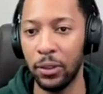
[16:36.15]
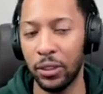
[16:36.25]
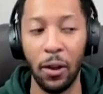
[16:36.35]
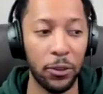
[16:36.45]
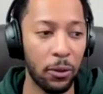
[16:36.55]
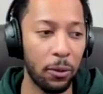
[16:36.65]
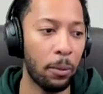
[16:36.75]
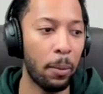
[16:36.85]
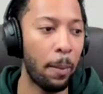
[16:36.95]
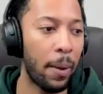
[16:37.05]
it's also
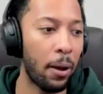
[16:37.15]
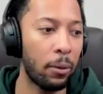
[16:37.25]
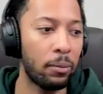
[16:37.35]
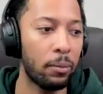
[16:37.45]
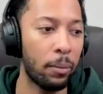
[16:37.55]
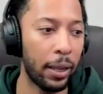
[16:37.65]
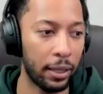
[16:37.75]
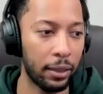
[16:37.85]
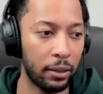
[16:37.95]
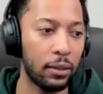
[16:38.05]
about
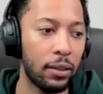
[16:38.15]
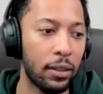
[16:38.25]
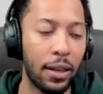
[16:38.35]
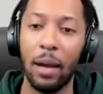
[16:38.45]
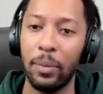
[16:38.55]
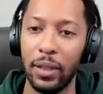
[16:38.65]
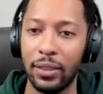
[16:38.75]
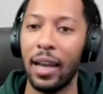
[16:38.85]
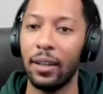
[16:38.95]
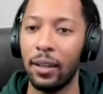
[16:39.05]
making the copy
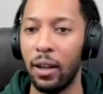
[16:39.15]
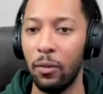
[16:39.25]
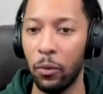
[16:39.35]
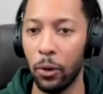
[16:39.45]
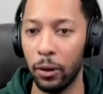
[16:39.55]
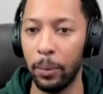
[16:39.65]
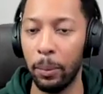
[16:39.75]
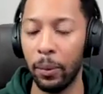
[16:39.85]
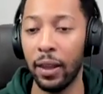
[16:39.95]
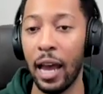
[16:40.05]
exciting enough where
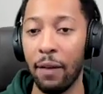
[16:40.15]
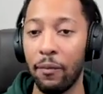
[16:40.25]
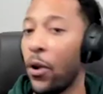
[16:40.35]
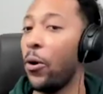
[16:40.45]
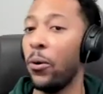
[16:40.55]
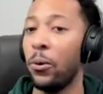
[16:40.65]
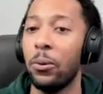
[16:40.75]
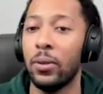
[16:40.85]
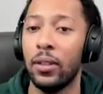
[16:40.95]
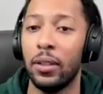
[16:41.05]
people that have no